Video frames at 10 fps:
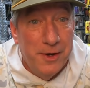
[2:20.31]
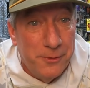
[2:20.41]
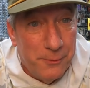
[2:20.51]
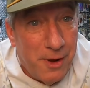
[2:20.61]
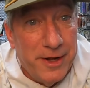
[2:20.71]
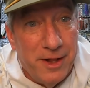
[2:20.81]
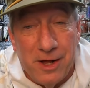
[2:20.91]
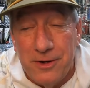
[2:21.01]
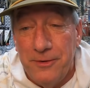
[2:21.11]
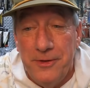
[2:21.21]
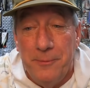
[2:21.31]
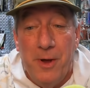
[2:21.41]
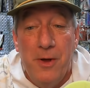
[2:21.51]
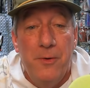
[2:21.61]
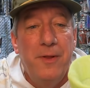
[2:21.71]
your rod locker in the
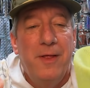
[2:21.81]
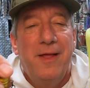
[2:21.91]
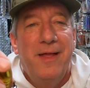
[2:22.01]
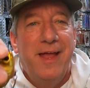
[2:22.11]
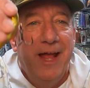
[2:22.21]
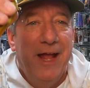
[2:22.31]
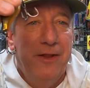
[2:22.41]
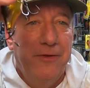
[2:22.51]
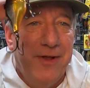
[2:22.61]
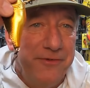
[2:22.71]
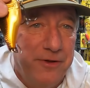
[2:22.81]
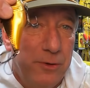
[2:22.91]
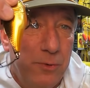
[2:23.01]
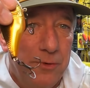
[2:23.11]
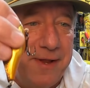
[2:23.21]
boat and you've got your
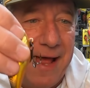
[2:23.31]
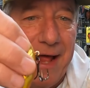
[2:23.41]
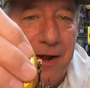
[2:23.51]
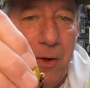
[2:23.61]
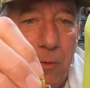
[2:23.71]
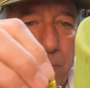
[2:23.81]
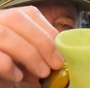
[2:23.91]
lures tied on,